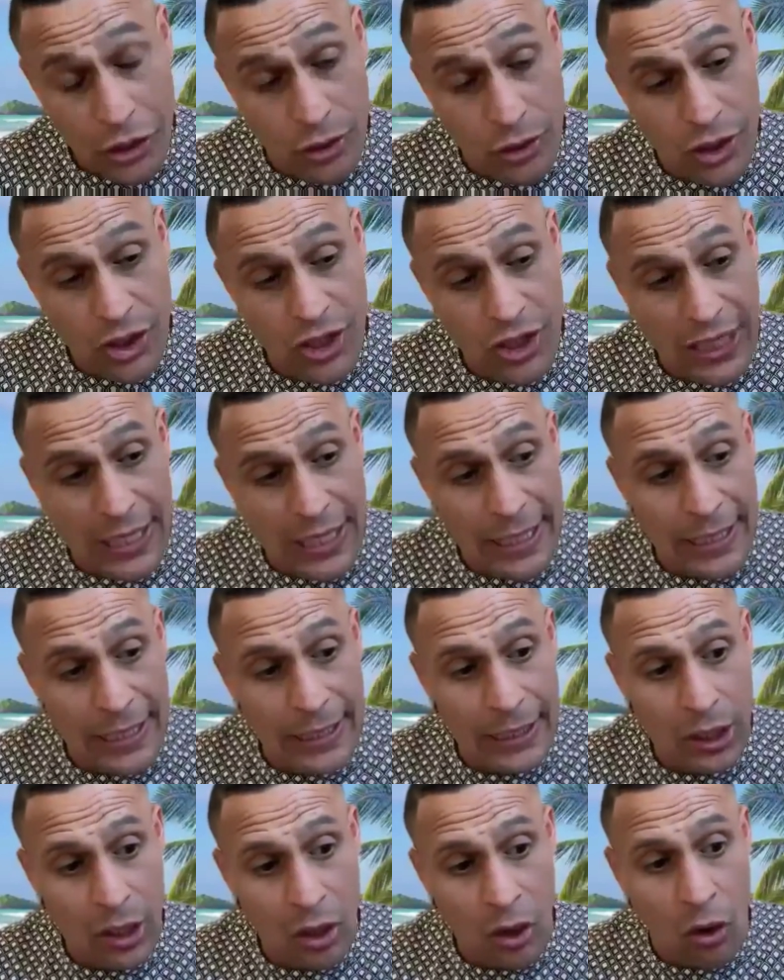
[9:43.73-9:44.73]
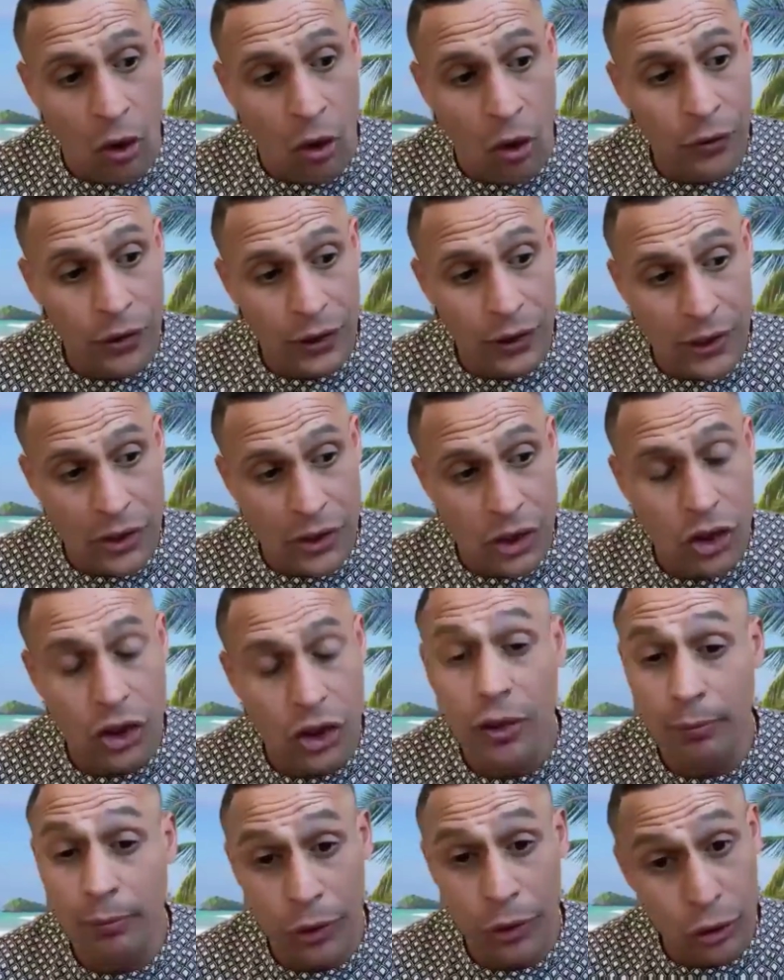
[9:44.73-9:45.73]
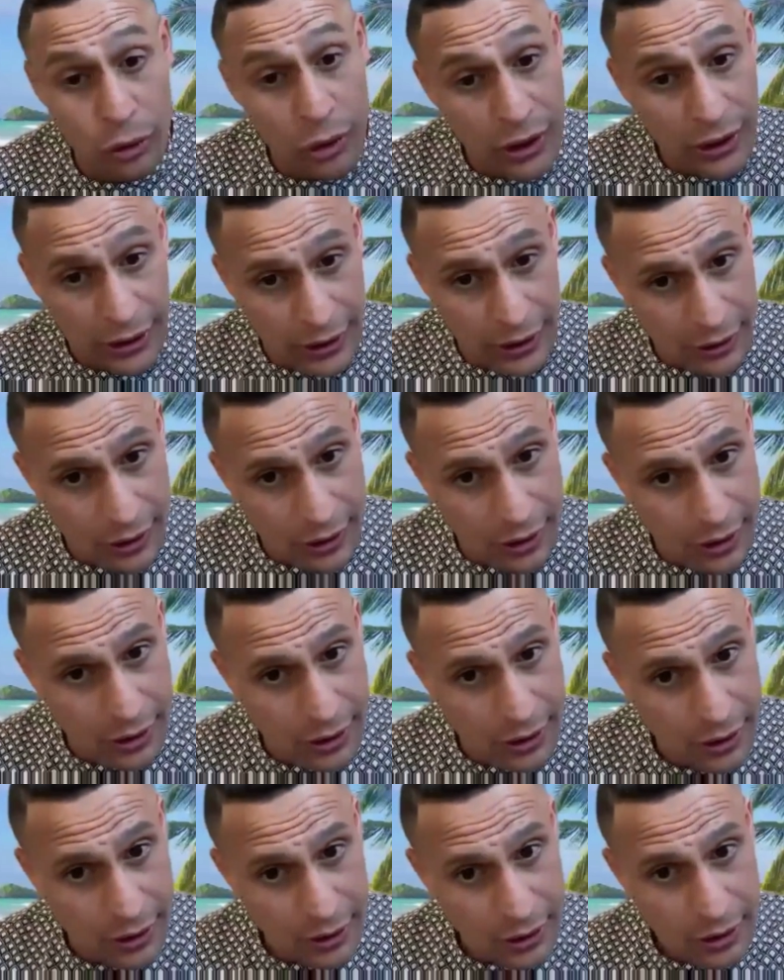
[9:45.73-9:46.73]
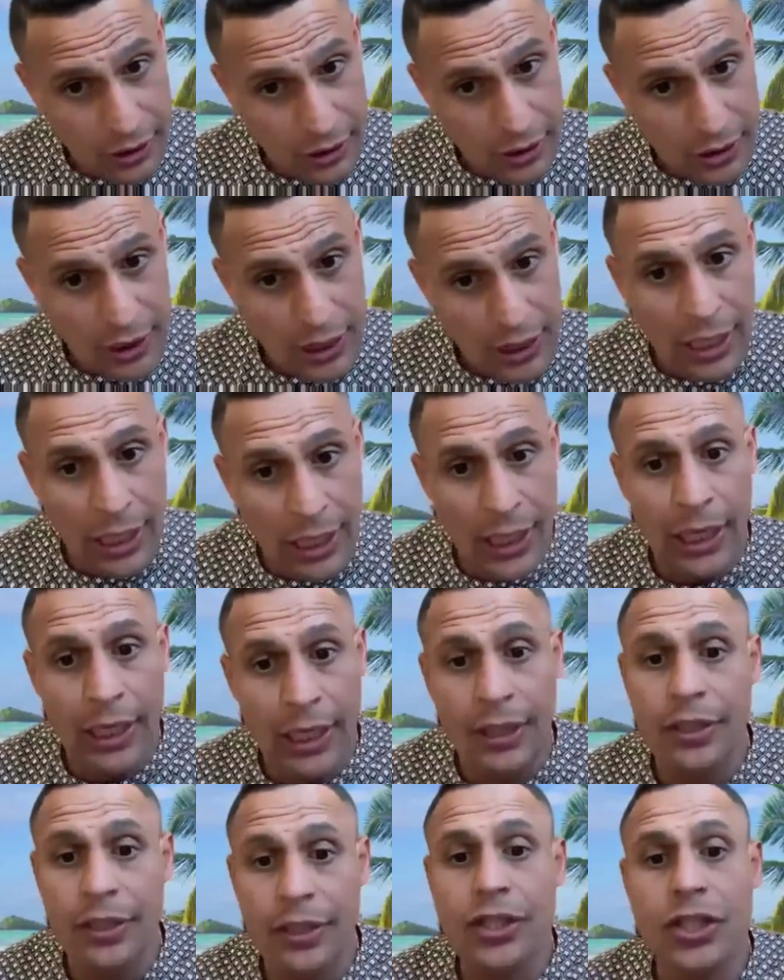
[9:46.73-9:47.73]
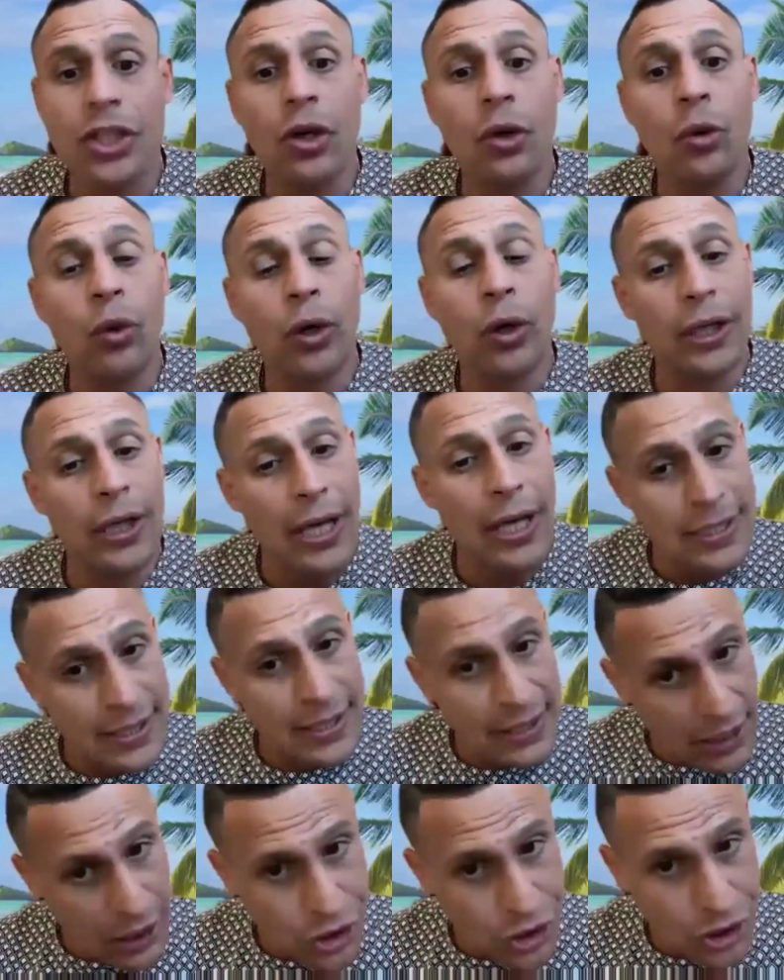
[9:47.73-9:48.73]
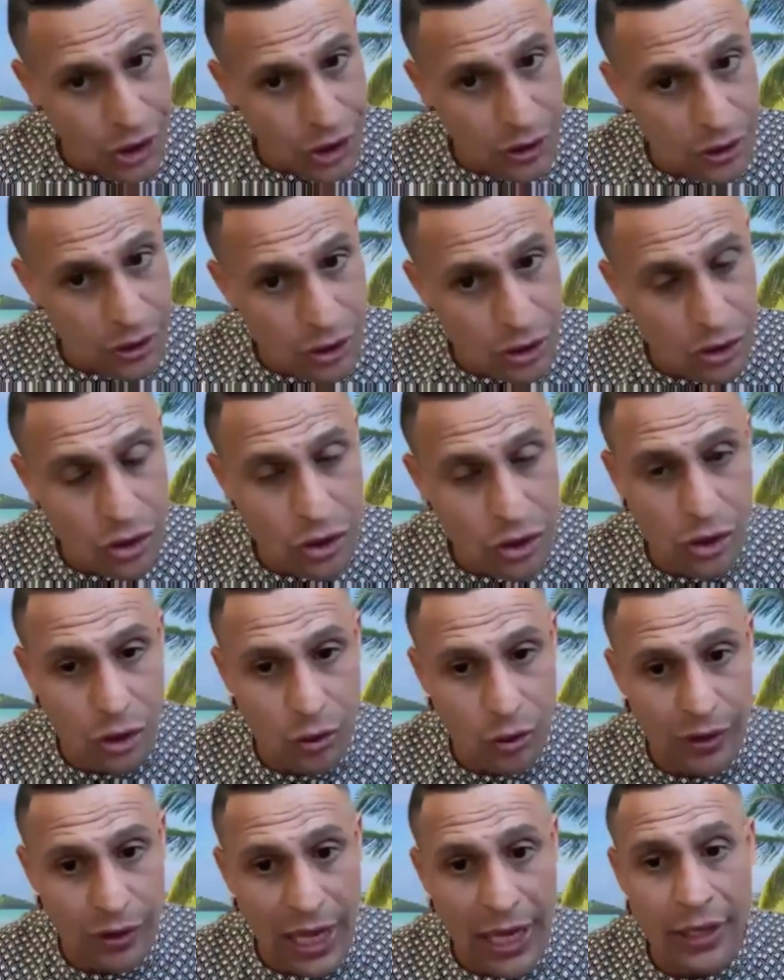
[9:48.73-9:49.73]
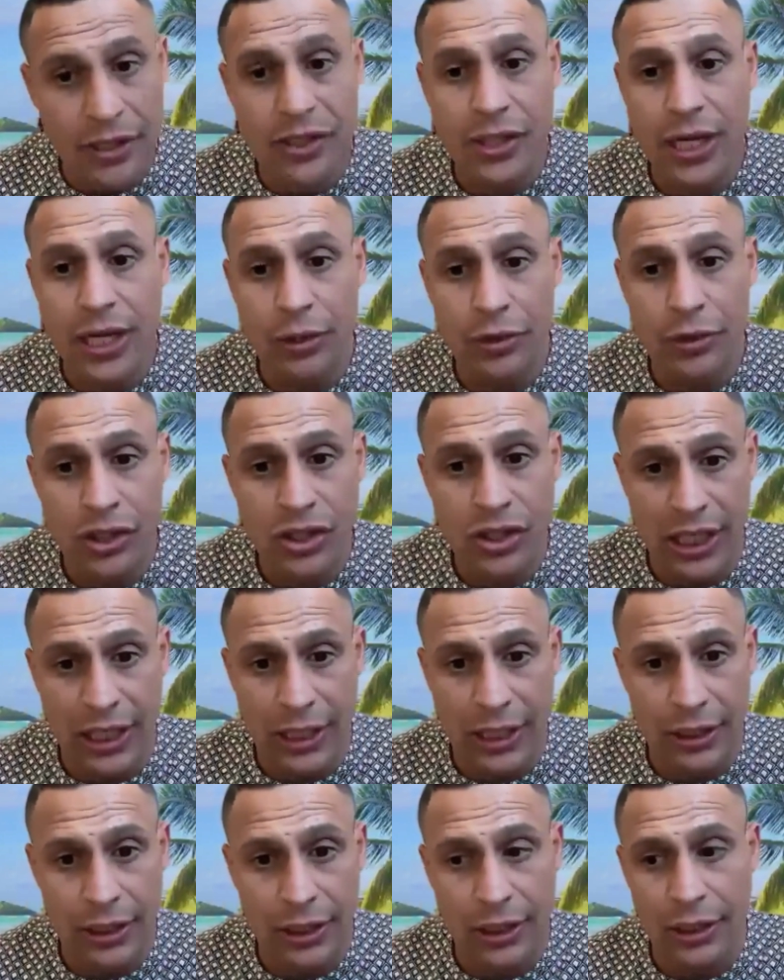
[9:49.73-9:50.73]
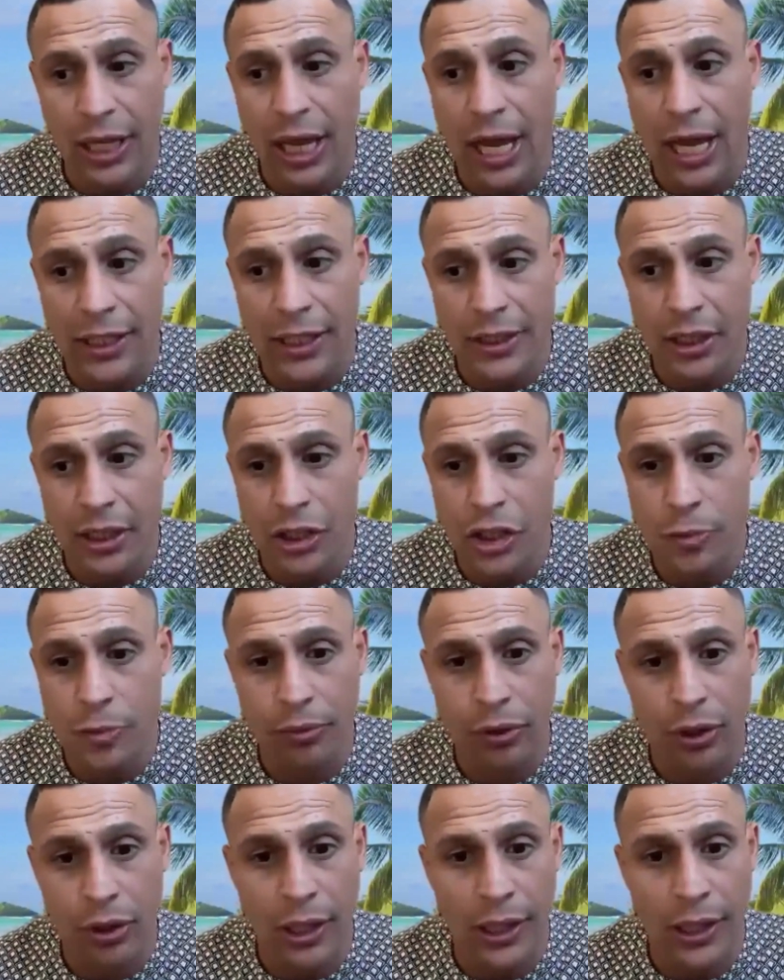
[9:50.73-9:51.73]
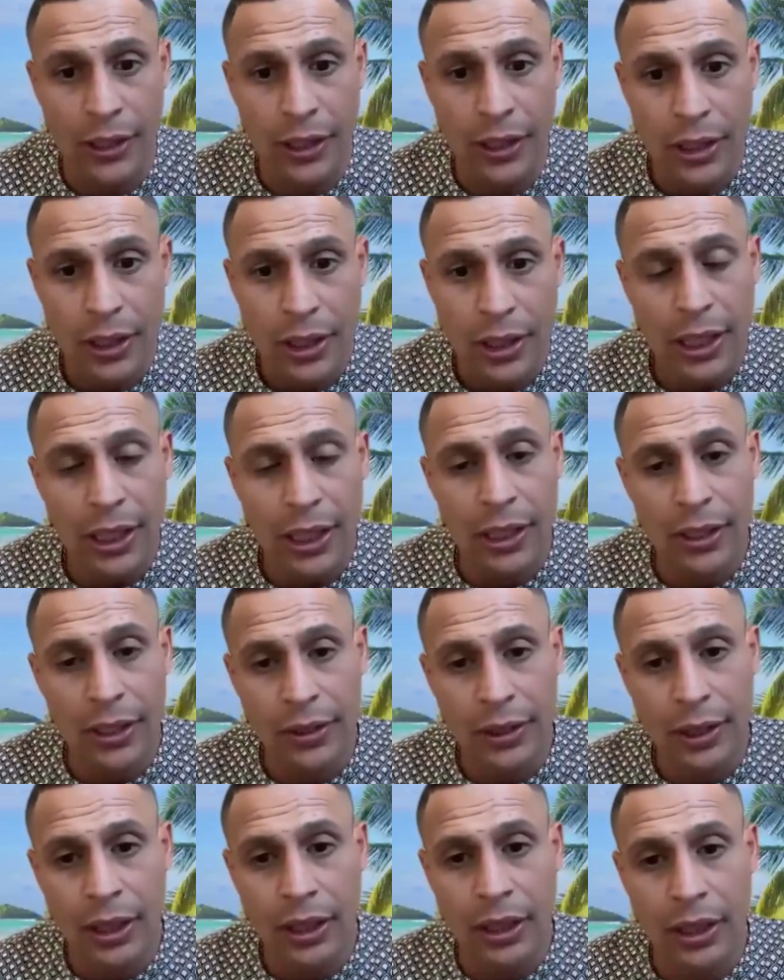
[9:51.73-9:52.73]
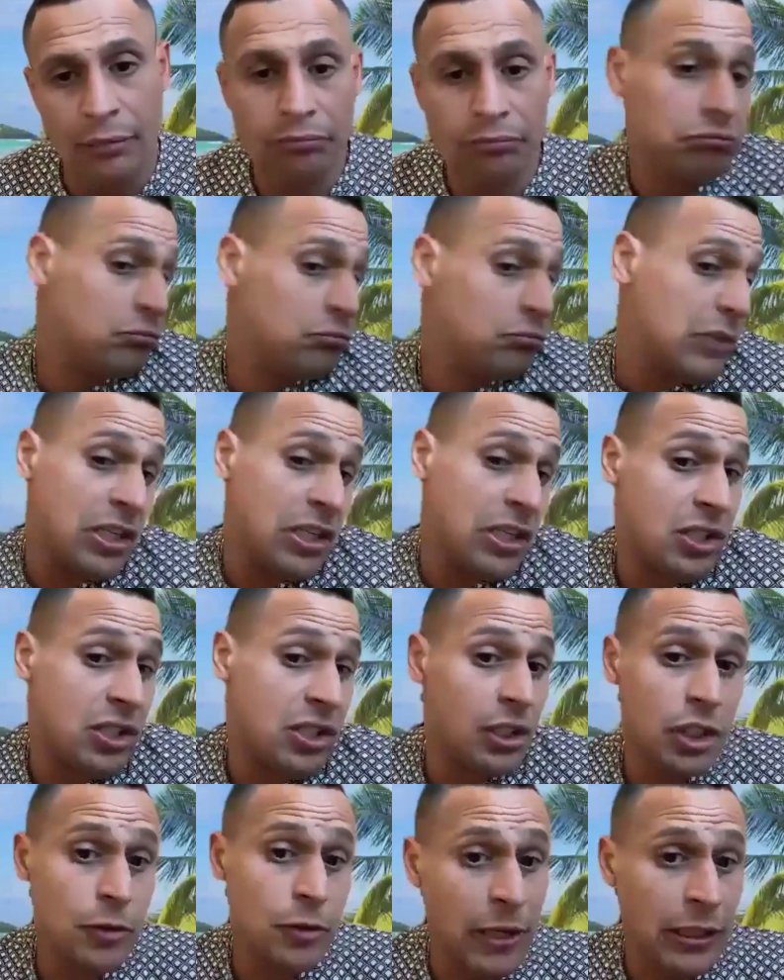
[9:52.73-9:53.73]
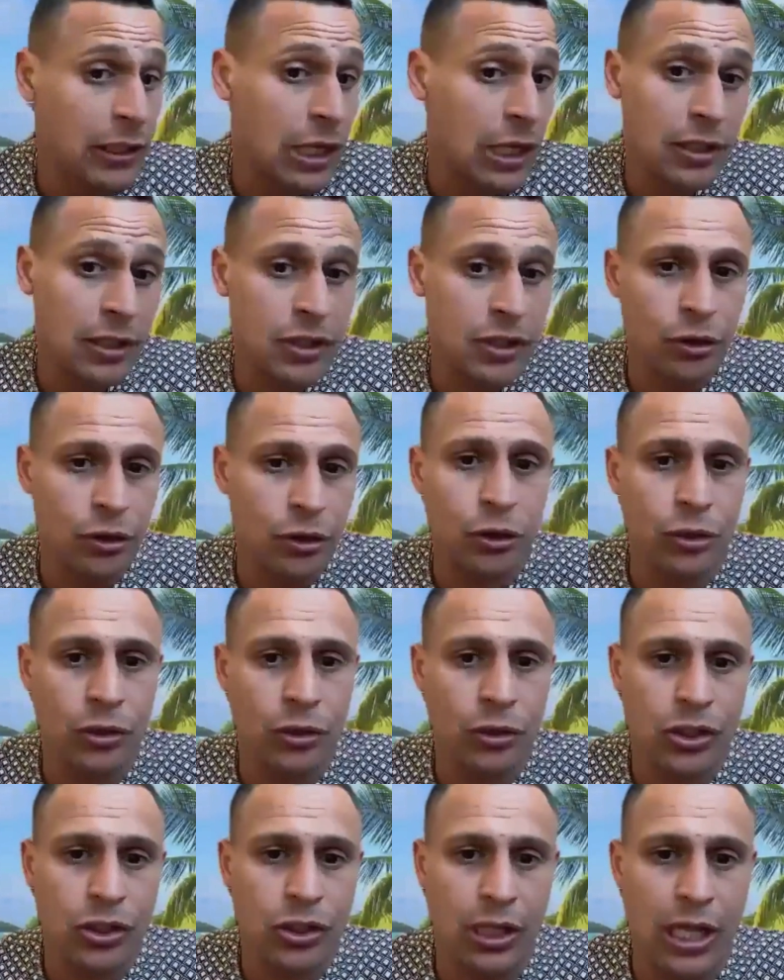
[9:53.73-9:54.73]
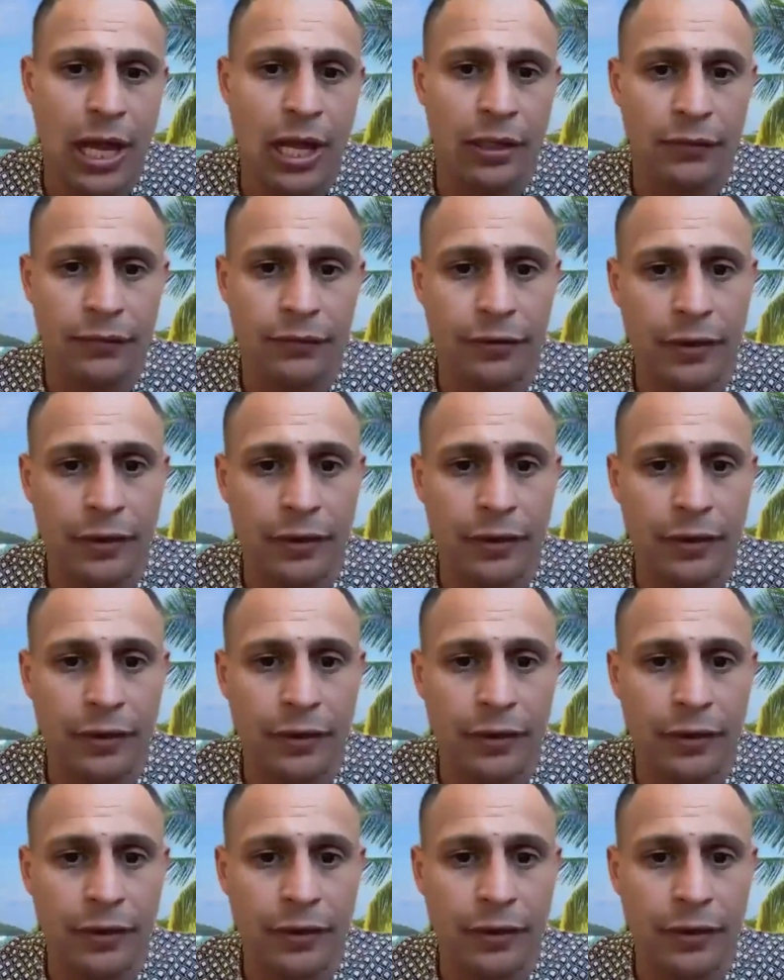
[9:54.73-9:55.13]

you to say all these communities and organizations. So that is an outstanding high touch play. And I just didn't expect that. So kudos to that and